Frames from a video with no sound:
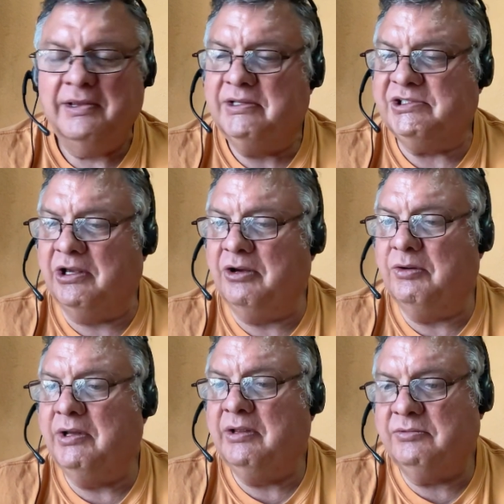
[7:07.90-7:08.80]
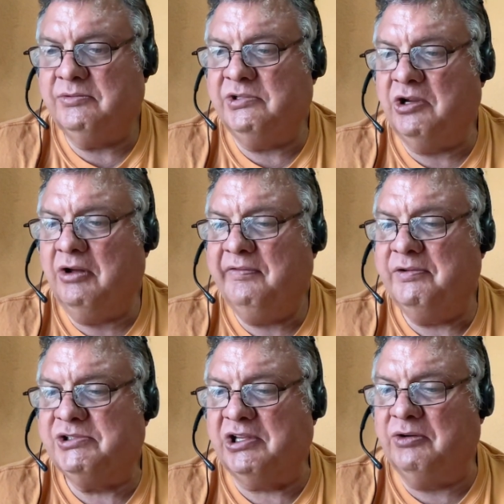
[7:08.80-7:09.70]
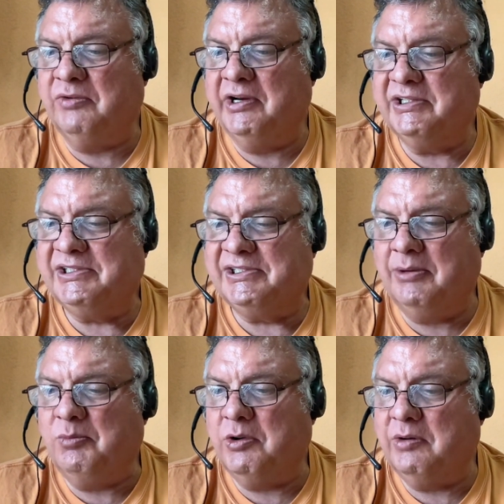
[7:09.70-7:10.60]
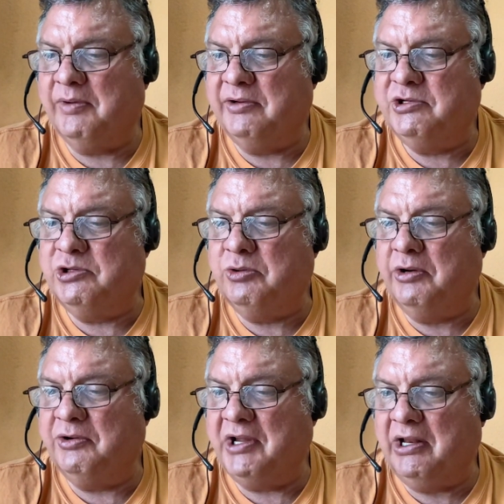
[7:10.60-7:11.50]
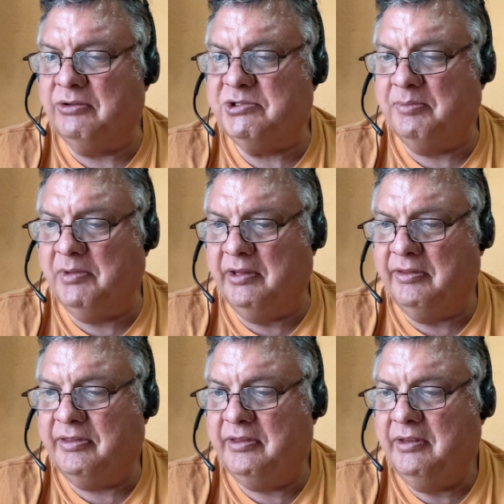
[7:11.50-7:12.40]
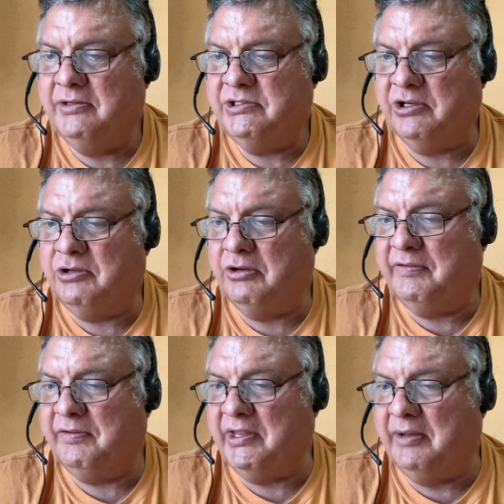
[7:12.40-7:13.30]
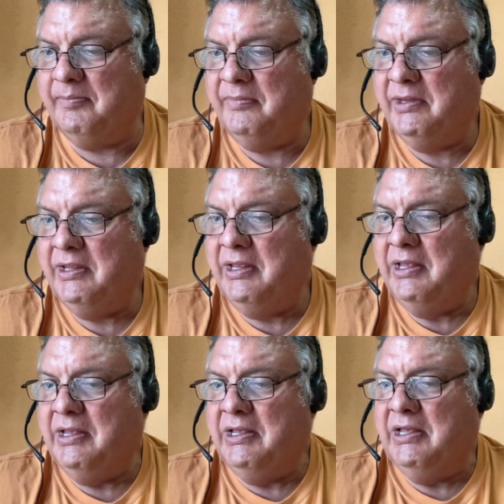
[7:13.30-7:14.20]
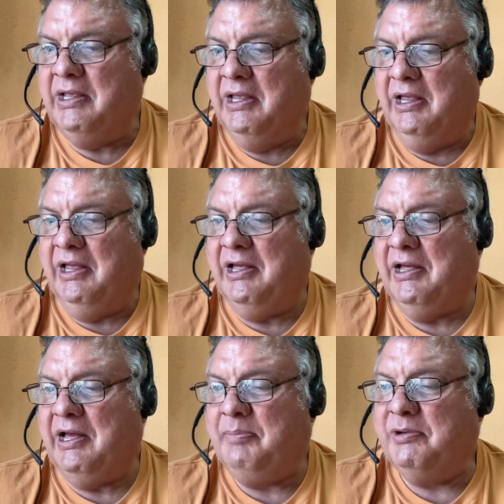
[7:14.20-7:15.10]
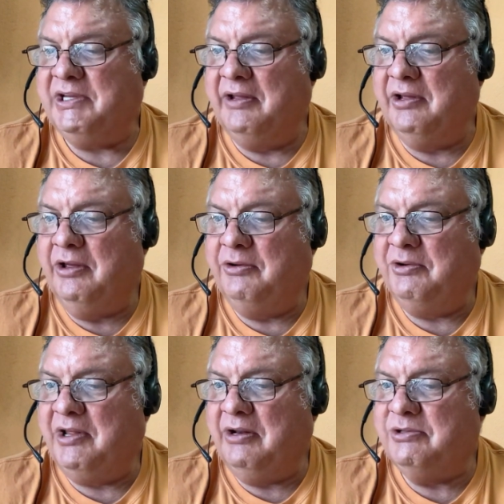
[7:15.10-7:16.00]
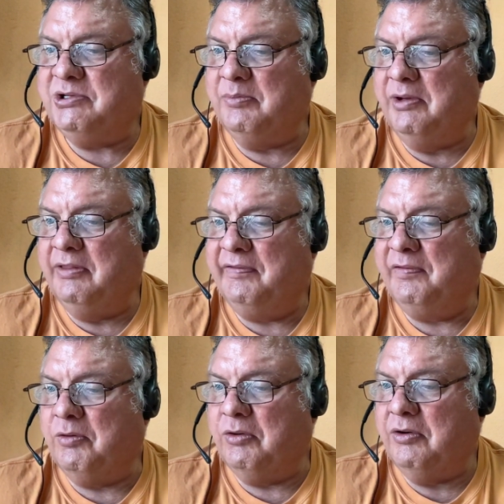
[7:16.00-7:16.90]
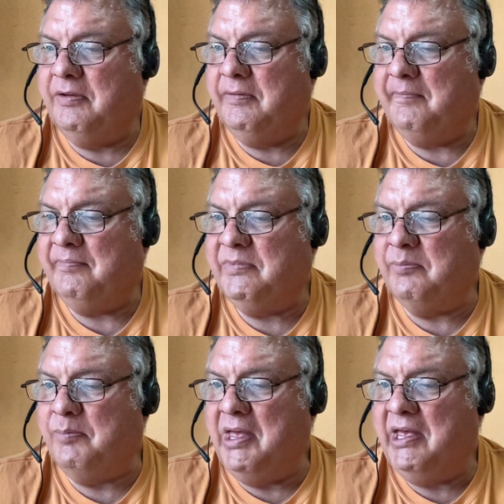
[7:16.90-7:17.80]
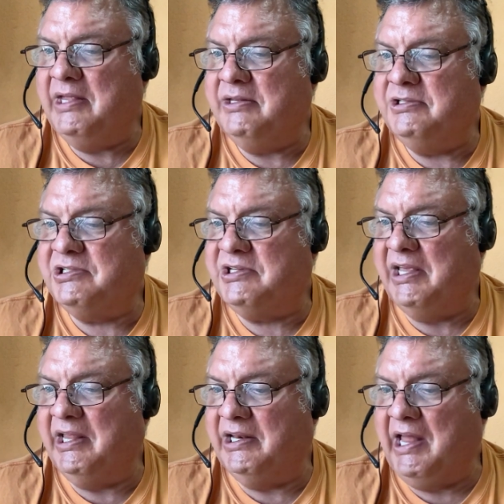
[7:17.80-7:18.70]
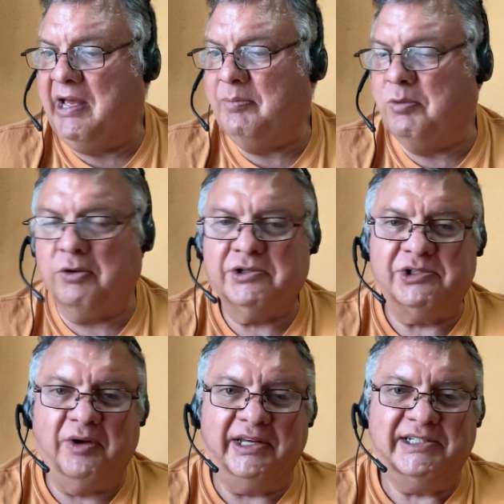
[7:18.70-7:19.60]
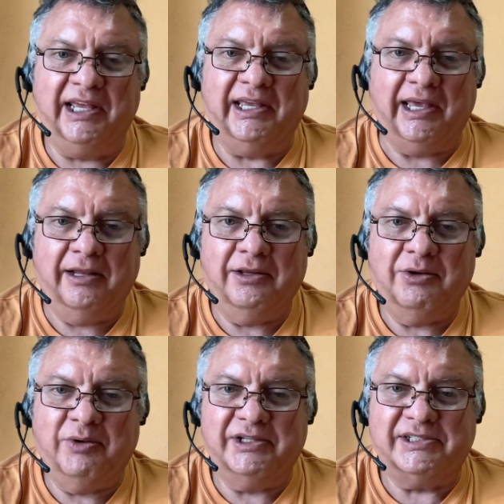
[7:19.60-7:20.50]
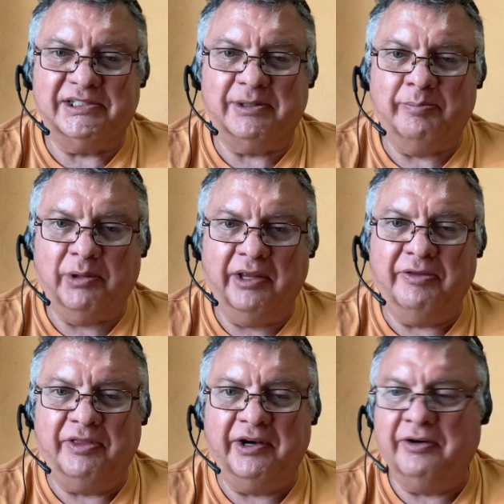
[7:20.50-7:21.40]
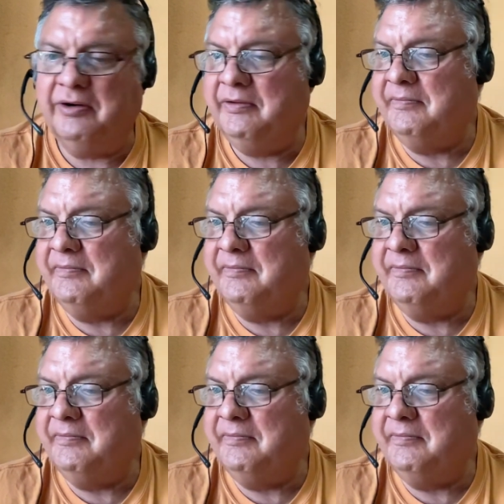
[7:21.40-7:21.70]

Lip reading: So dog food's going to run us somewhere around $200 a month to cook for them. I put down $100 a month for meds and lab work. So I take Eliquis as a blood thinner.